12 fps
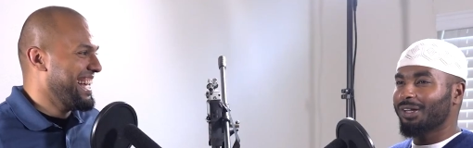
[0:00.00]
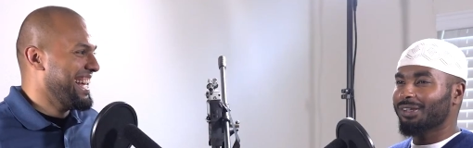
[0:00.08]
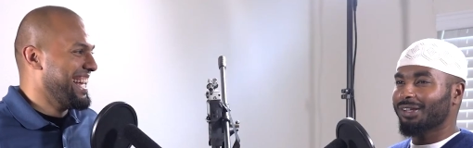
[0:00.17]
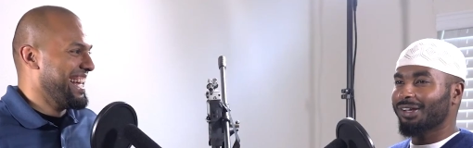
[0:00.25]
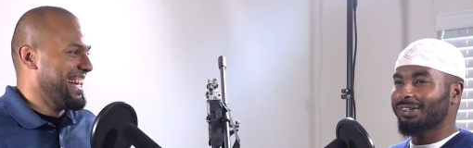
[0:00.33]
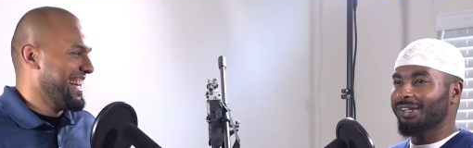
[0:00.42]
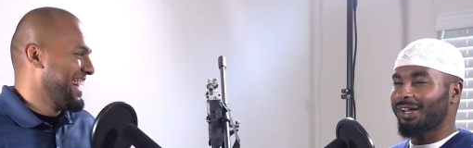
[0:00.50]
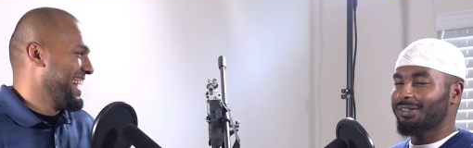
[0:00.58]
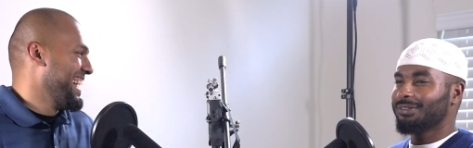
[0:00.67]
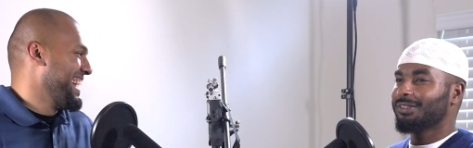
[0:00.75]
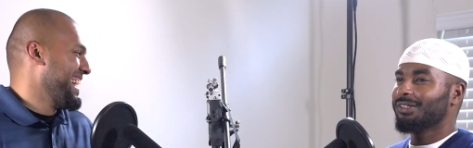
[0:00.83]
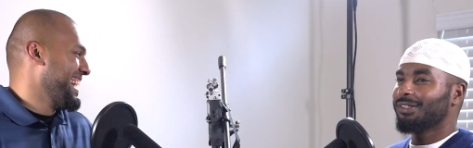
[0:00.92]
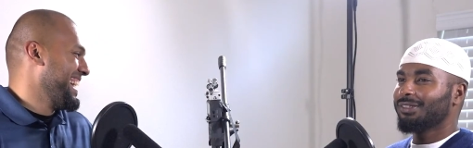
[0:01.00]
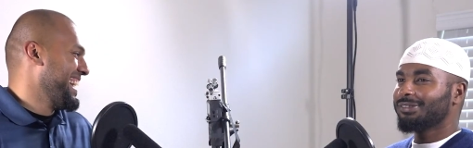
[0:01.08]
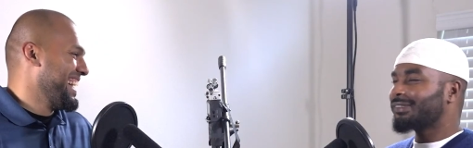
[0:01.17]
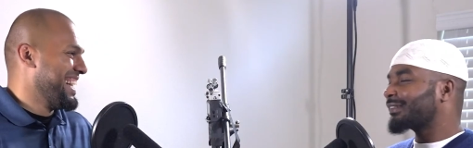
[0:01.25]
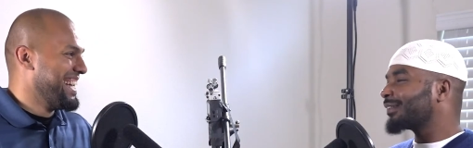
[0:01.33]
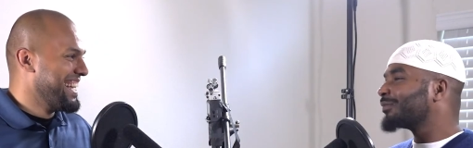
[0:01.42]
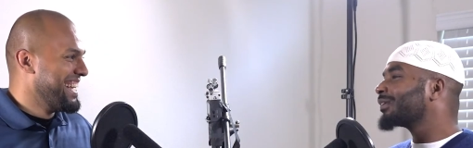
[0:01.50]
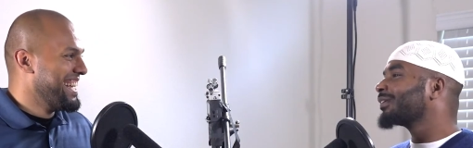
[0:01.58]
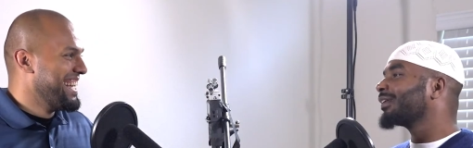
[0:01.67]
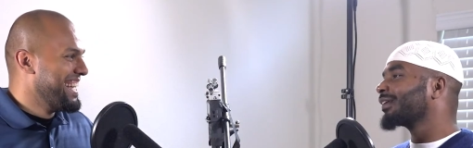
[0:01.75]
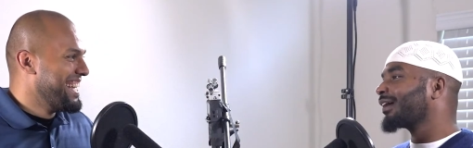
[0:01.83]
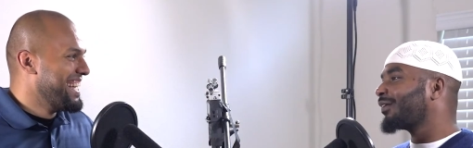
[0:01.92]
Speaker 1: or anything like that. Just in the middle
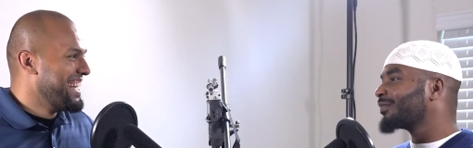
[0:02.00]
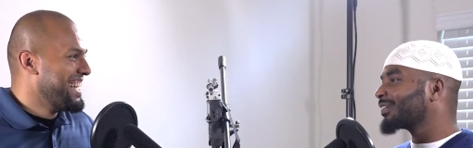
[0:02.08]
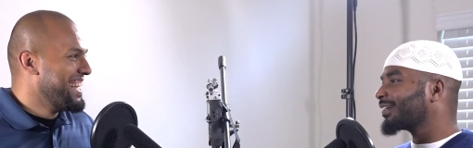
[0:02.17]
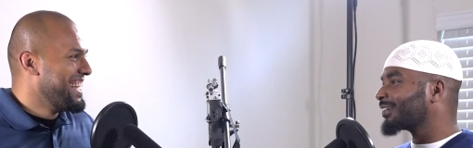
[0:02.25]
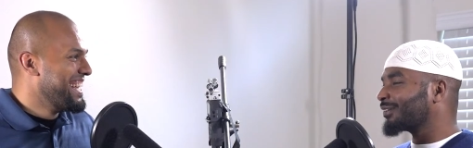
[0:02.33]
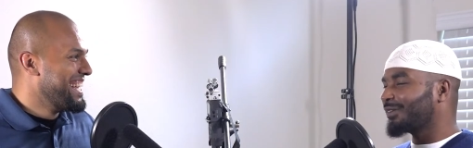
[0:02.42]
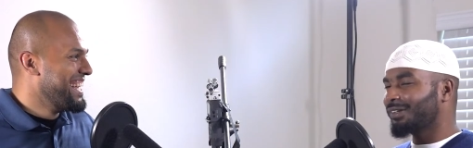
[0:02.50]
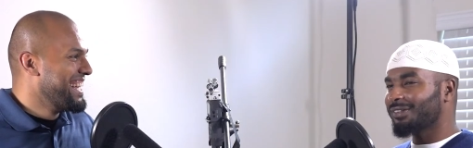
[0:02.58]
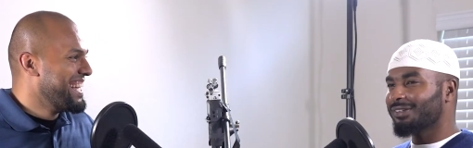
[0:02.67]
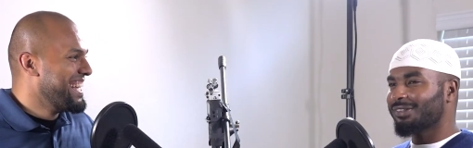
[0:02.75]
of the conversation, he raises